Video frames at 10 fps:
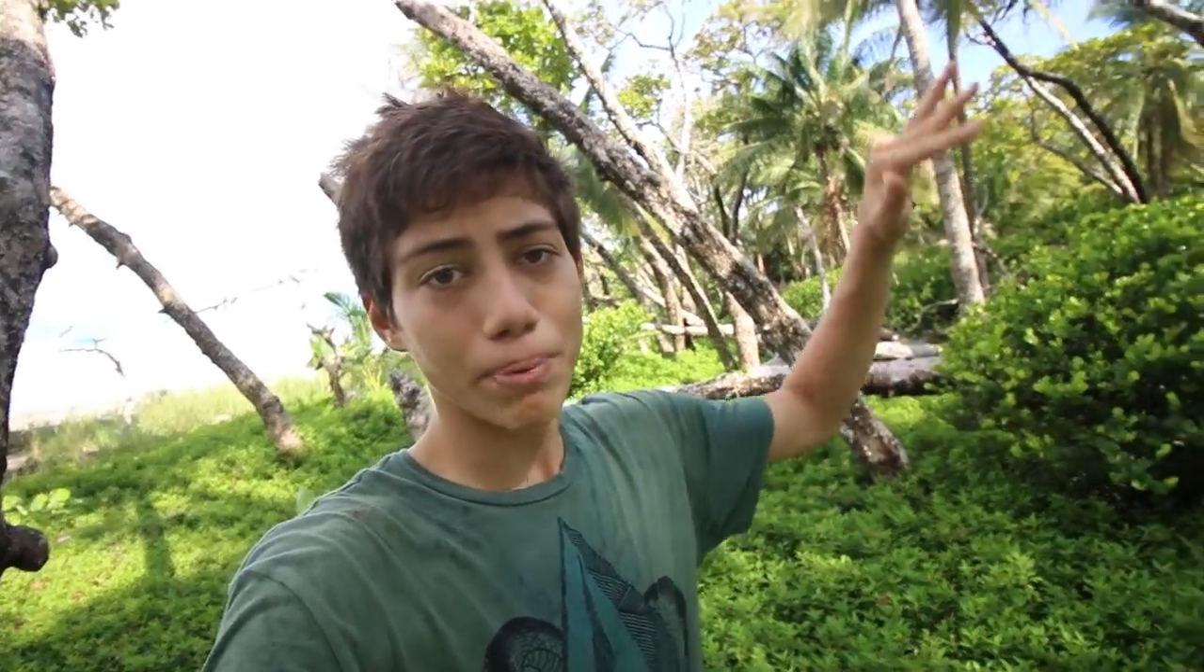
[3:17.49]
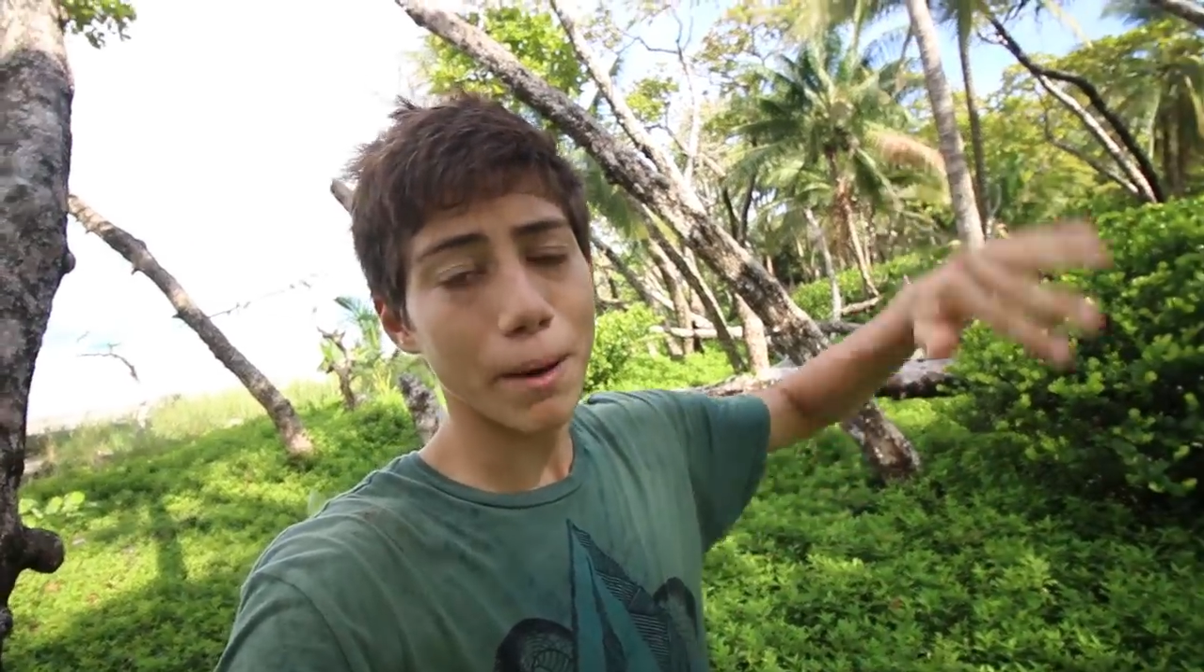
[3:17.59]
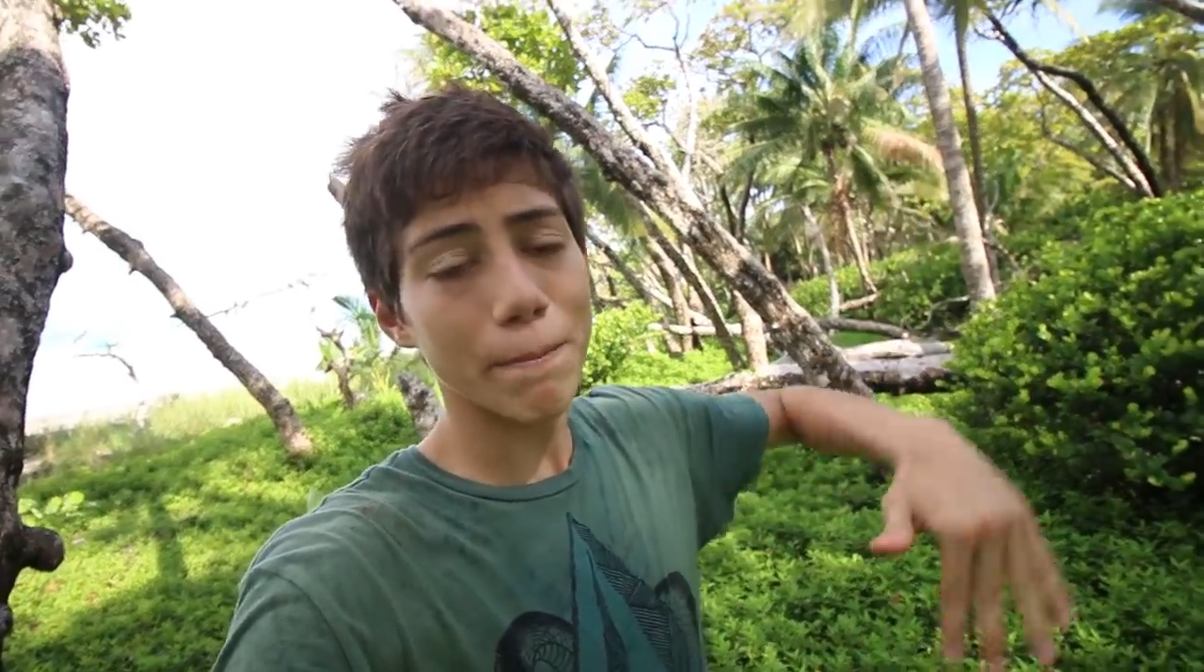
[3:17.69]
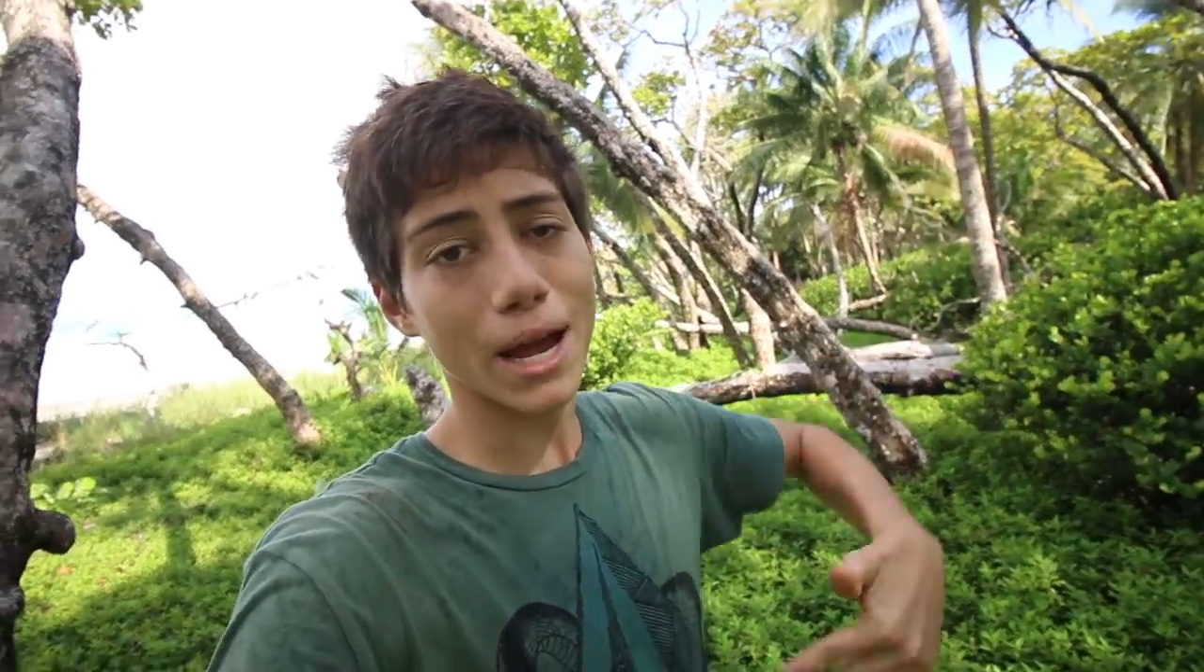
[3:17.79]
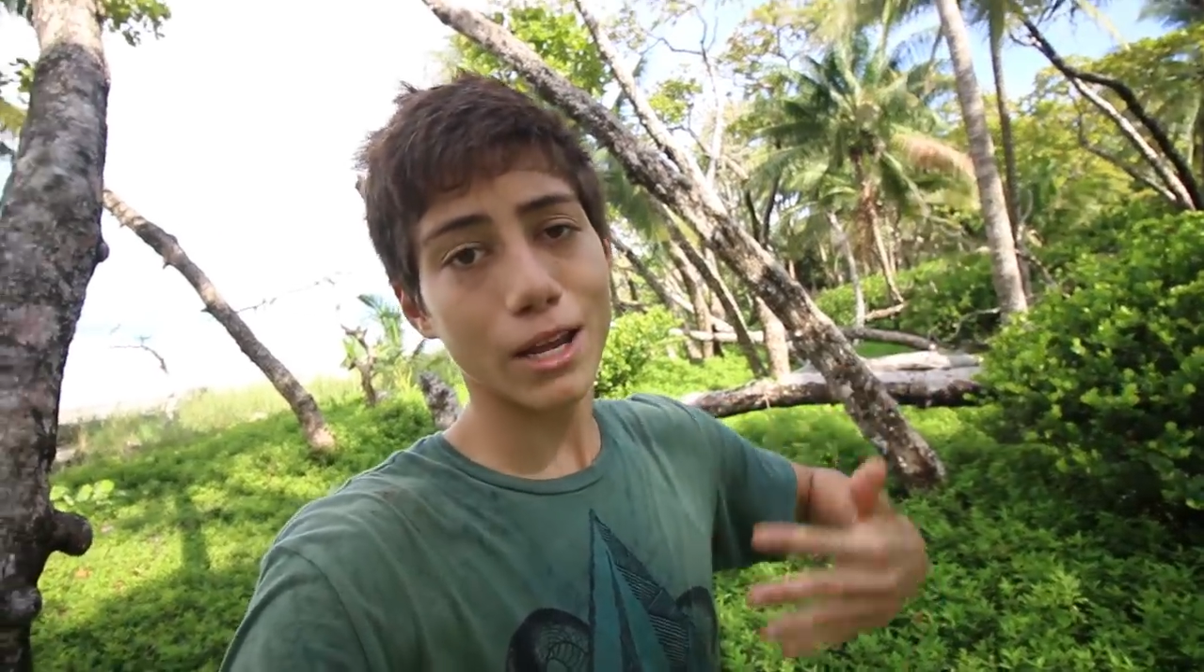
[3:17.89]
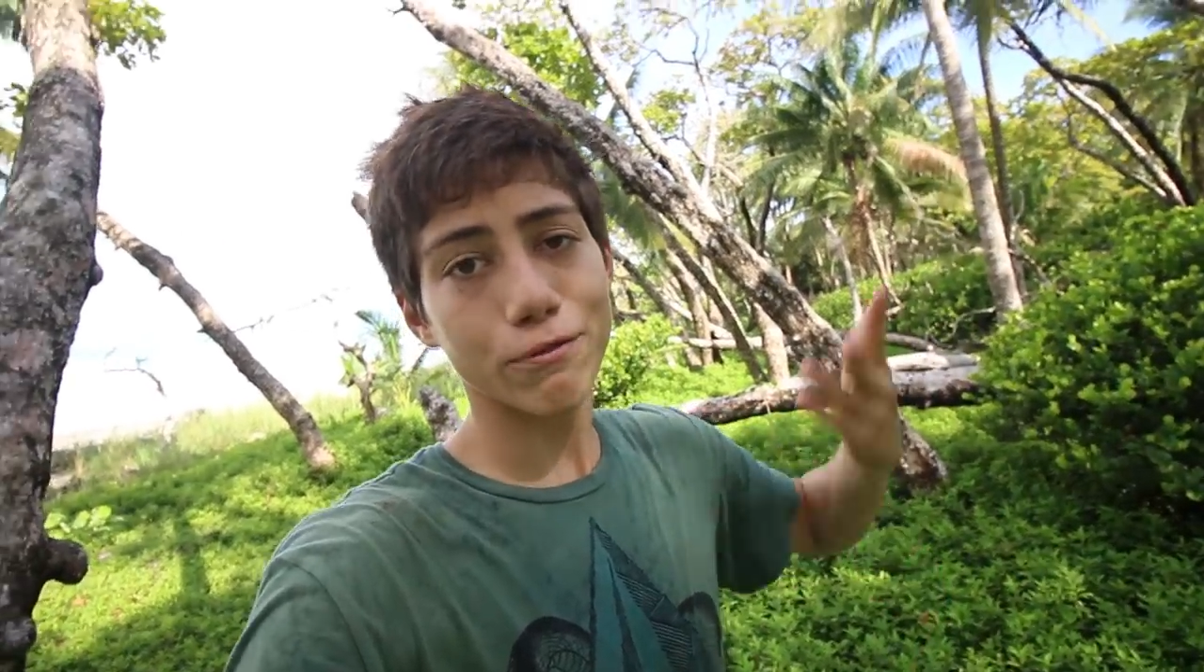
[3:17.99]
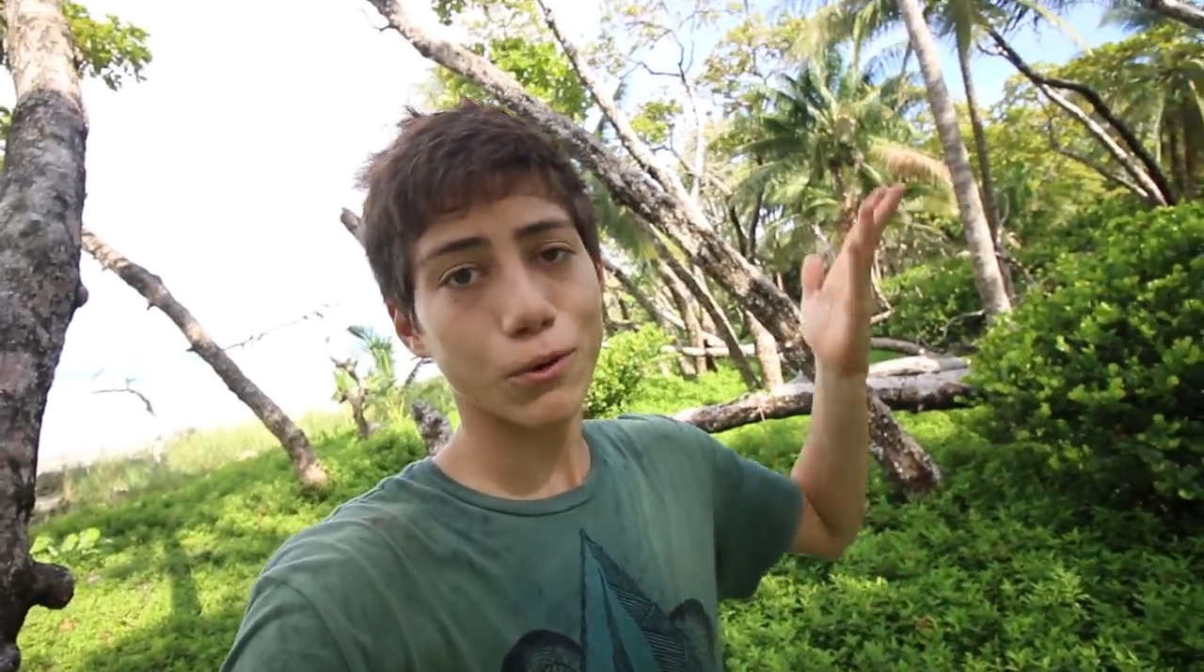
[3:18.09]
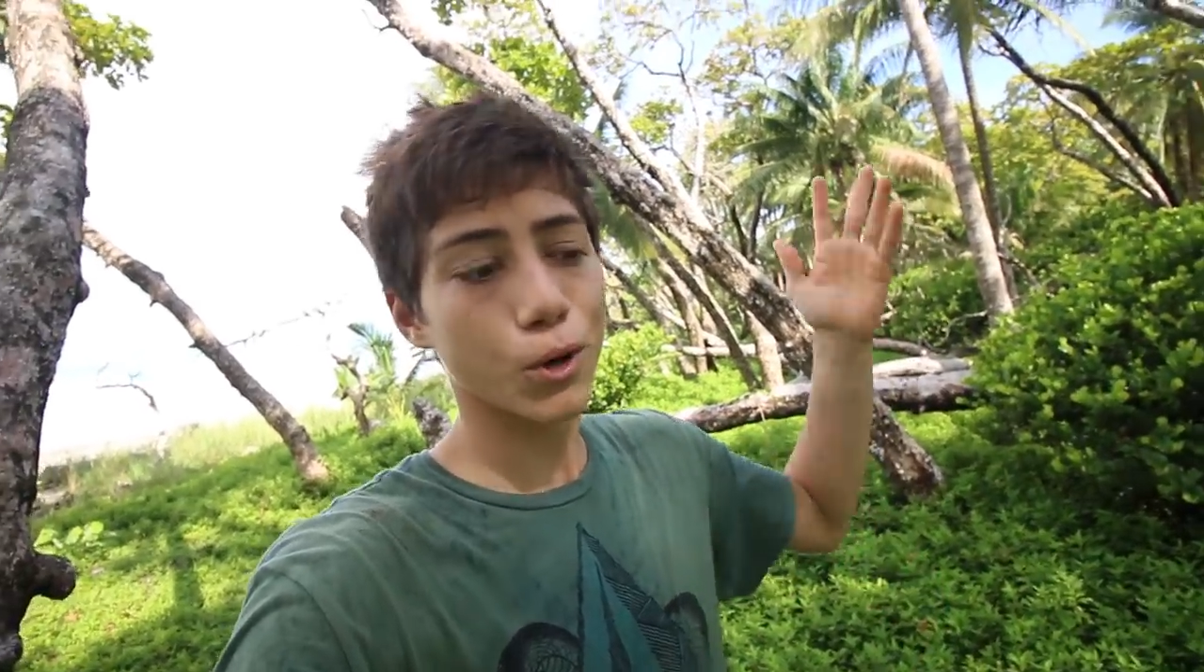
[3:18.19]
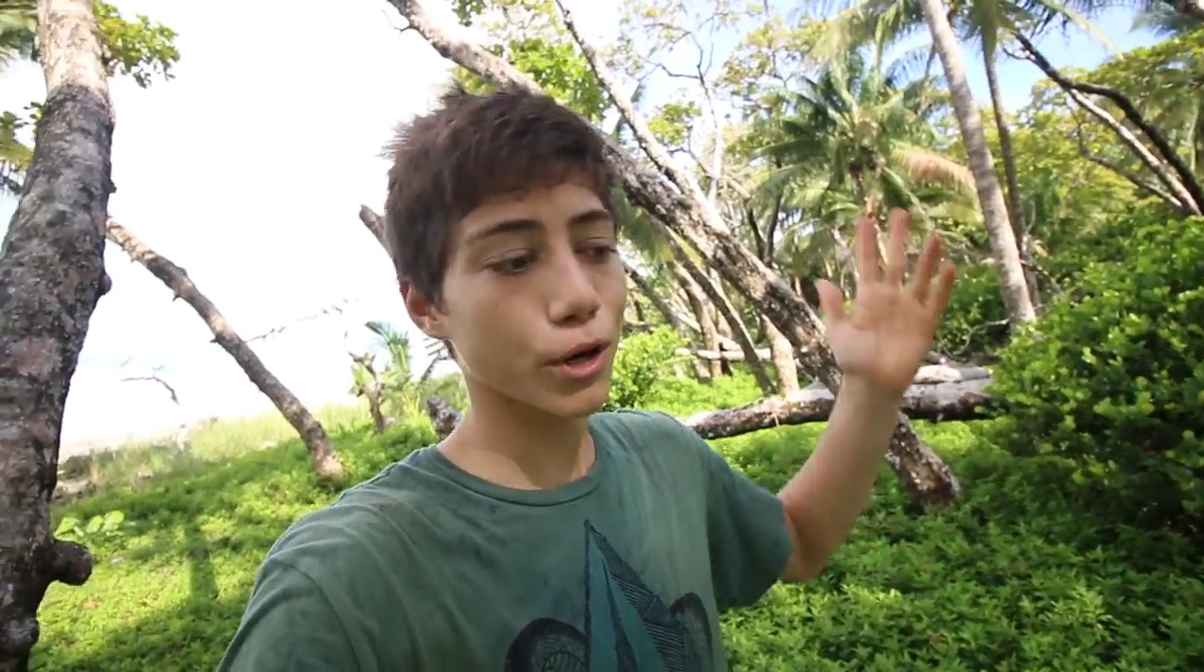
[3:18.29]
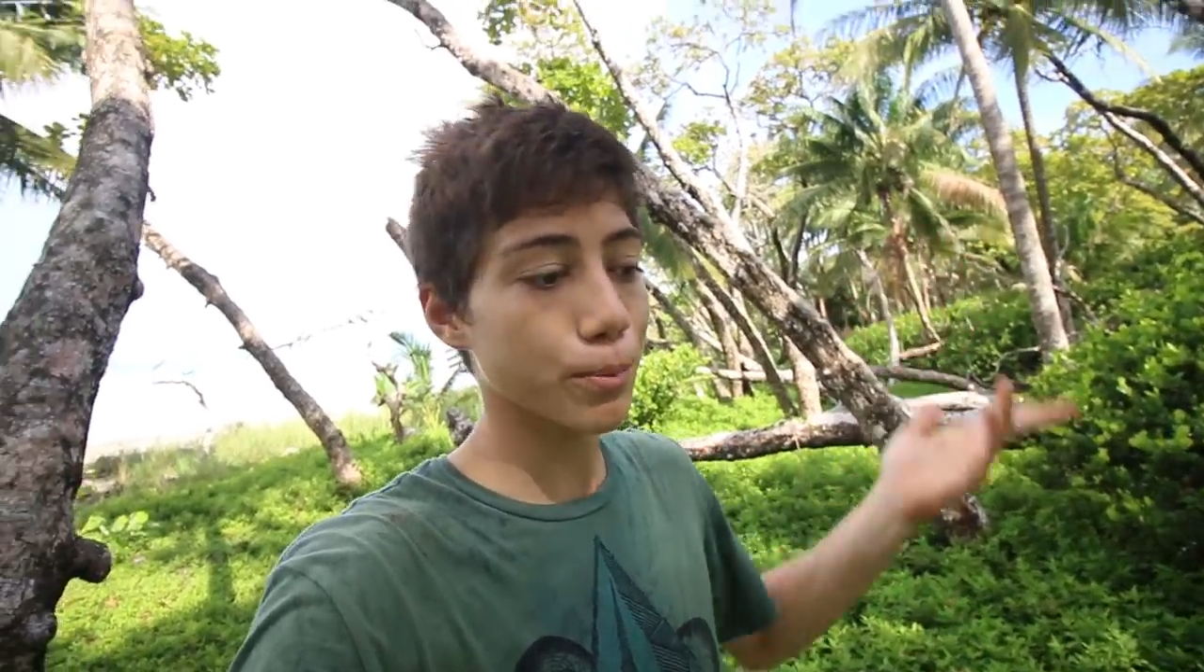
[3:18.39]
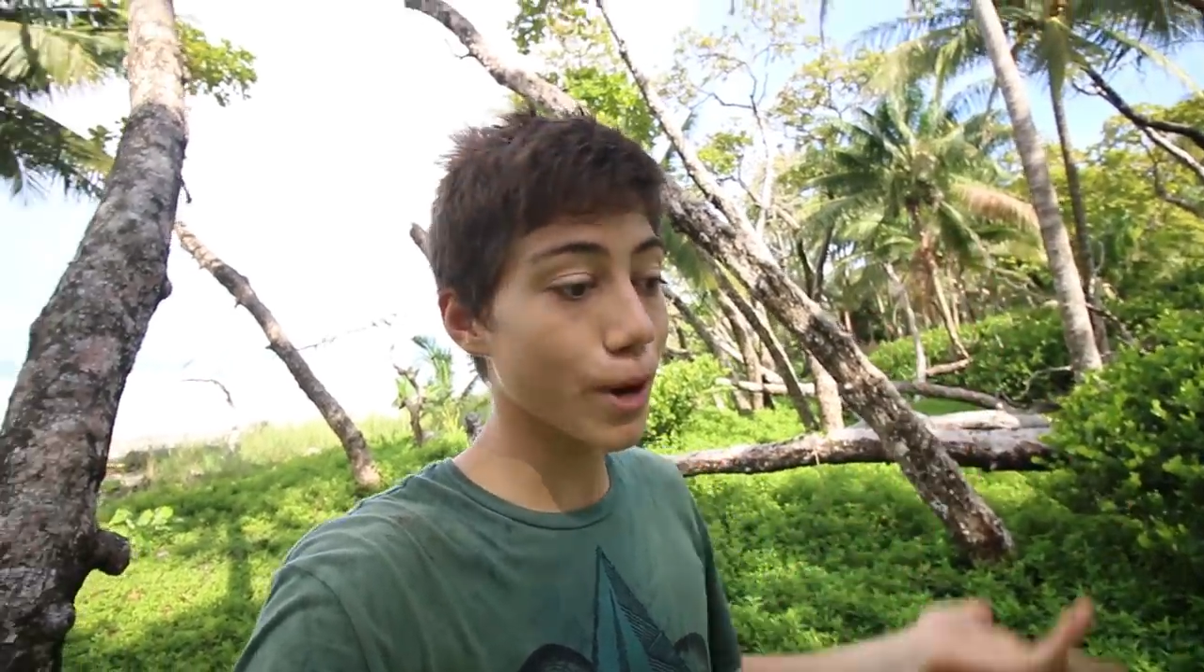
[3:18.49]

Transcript: pump back and forth,